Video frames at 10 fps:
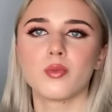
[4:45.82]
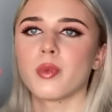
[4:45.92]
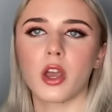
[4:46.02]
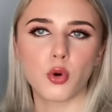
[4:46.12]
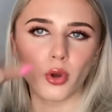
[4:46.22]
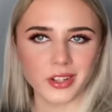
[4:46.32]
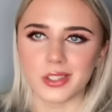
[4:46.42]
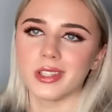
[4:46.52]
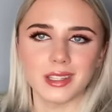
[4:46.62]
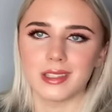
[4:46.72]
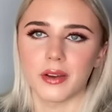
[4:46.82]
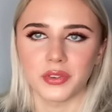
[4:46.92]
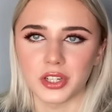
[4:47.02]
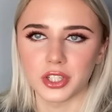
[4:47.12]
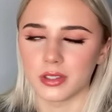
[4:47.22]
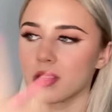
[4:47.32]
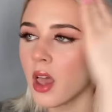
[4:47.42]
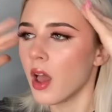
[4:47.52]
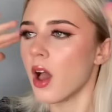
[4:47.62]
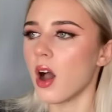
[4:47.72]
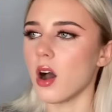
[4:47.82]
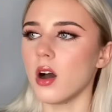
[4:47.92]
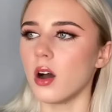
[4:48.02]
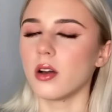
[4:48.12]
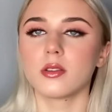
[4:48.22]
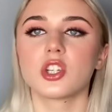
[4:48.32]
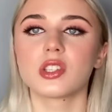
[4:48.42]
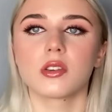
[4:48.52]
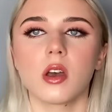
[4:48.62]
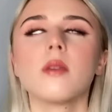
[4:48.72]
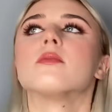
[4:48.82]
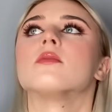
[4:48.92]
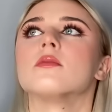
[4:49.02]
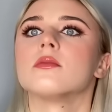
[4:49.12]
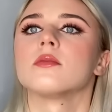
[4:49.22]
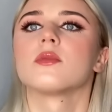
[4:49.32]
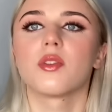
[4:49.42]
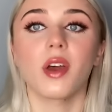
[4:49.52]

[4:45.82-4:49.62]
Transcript: according to these definitions. The